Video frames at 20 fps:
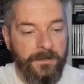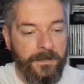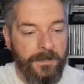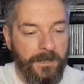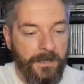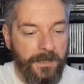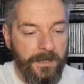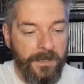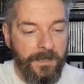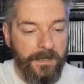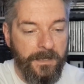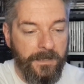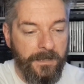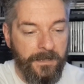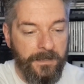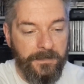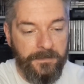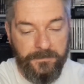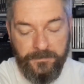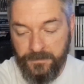
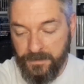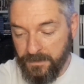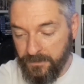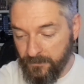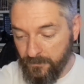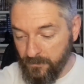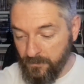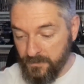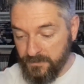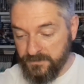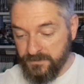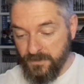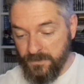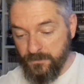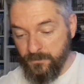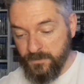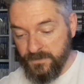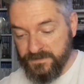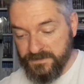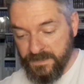They
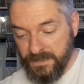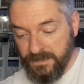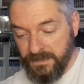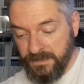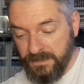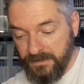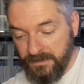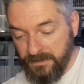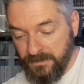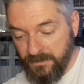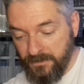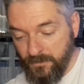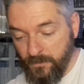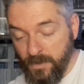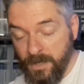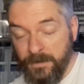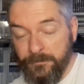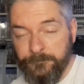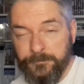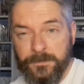also were selling
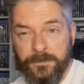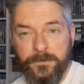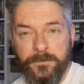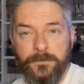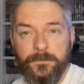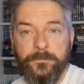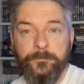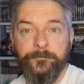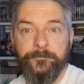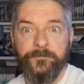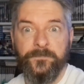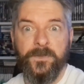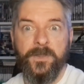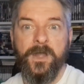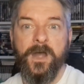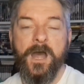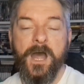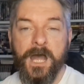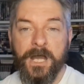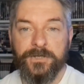quite a few
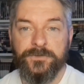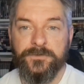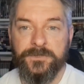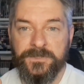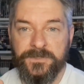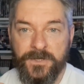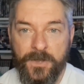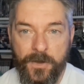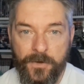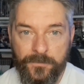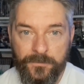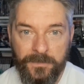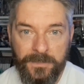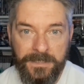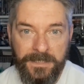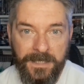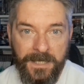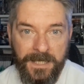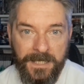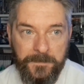cartridge
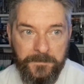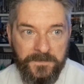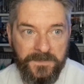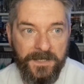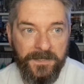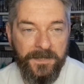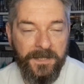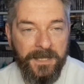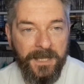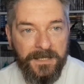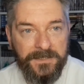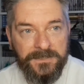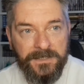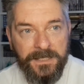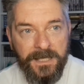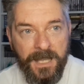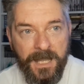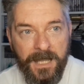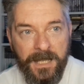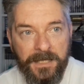only games, and they
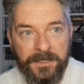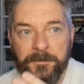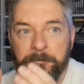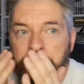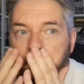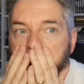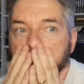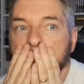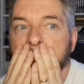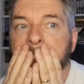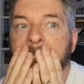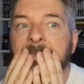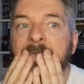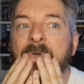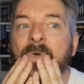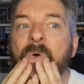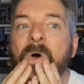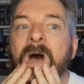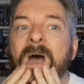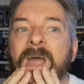actually had
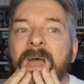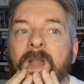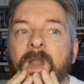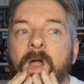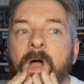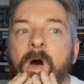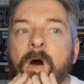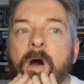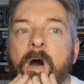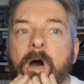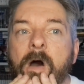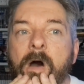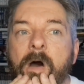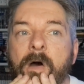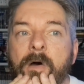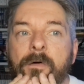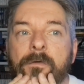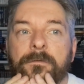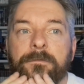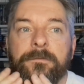quite a lot
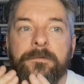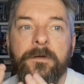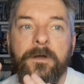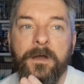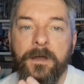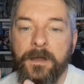of